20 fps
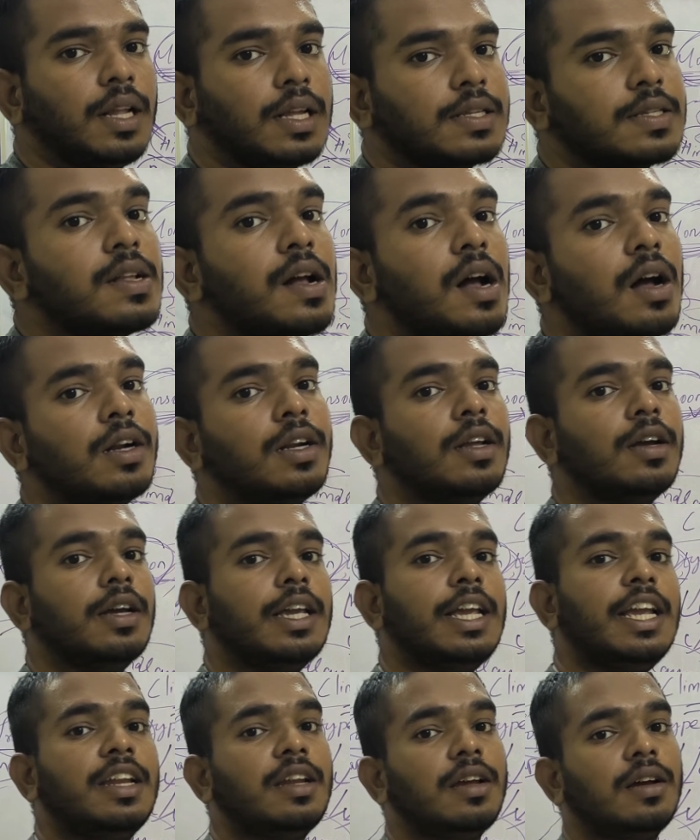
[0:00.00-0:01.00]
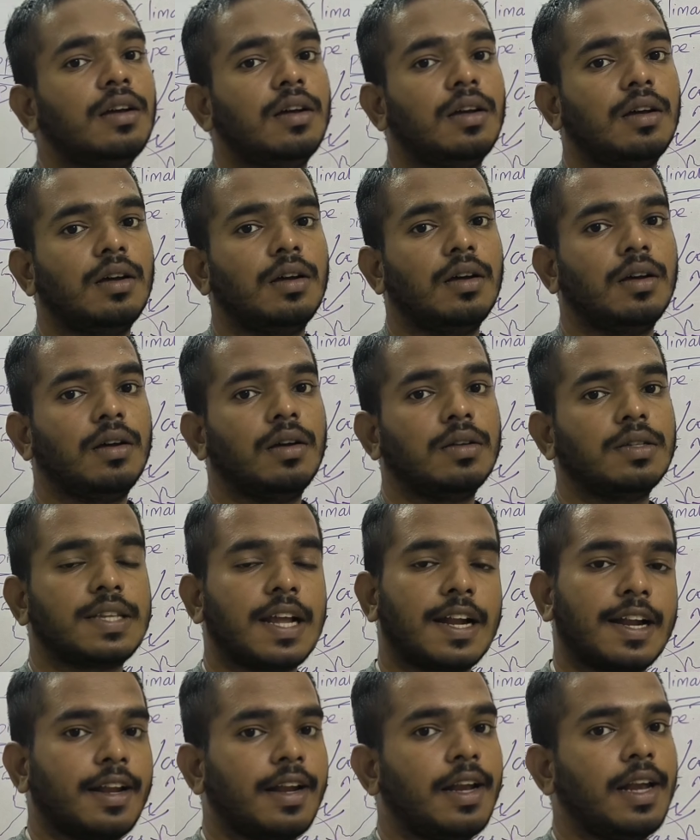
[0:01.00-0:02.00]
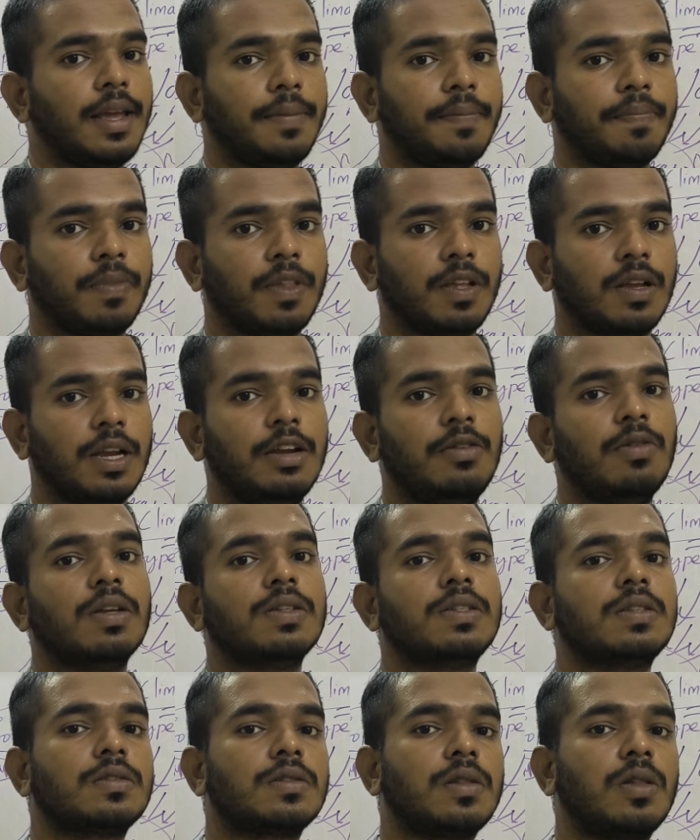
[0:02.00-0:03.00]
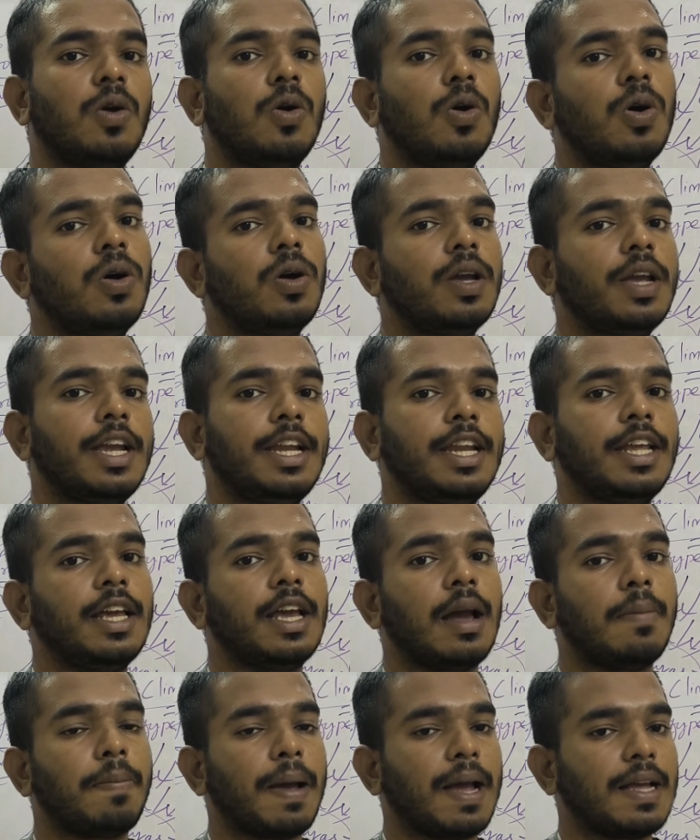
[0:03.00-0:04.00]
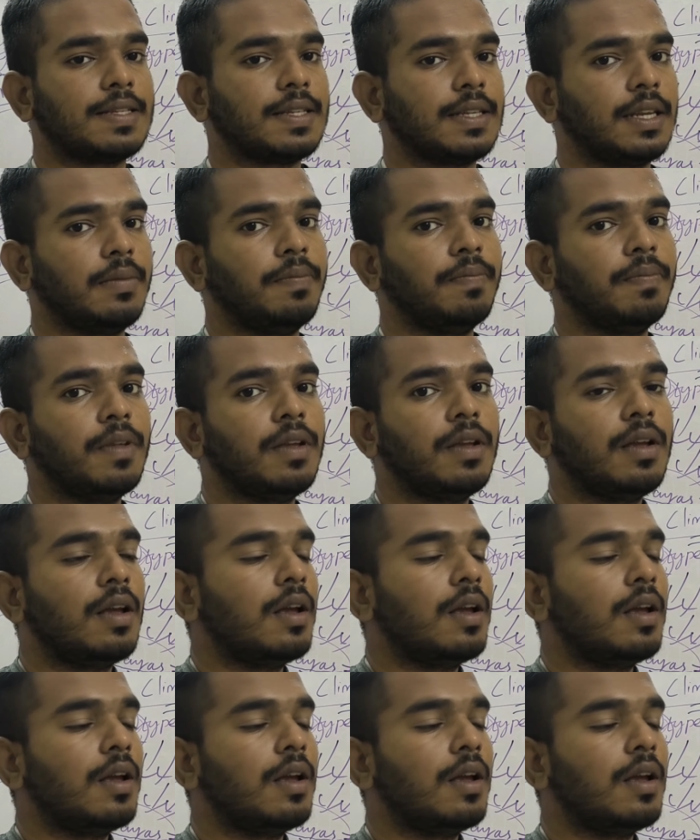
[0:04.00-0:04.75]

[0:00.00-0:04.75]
does not eat suddenly. It was slow eating capacity,